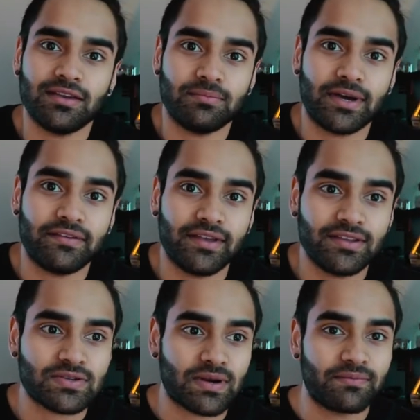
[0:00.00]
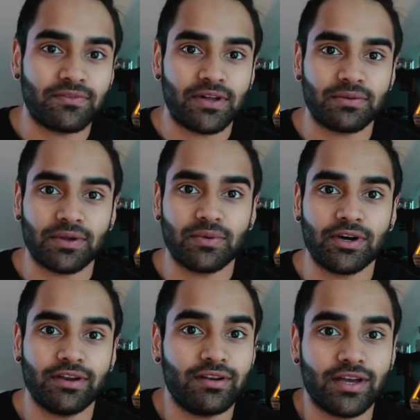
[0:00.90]
my Instagram following
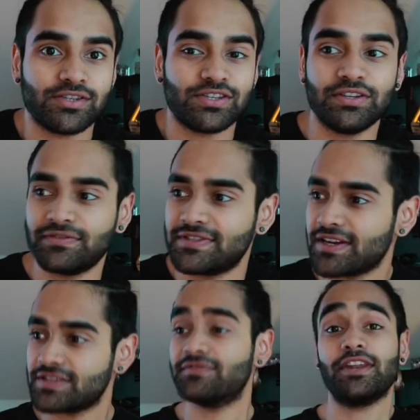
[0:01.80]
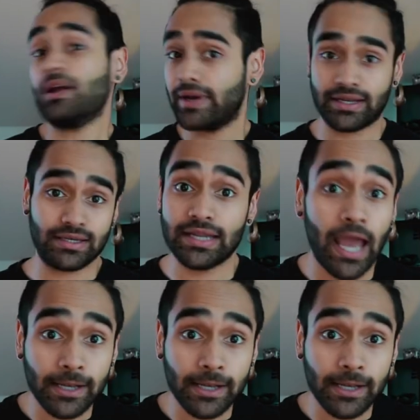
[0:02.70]
what I should do for today's video and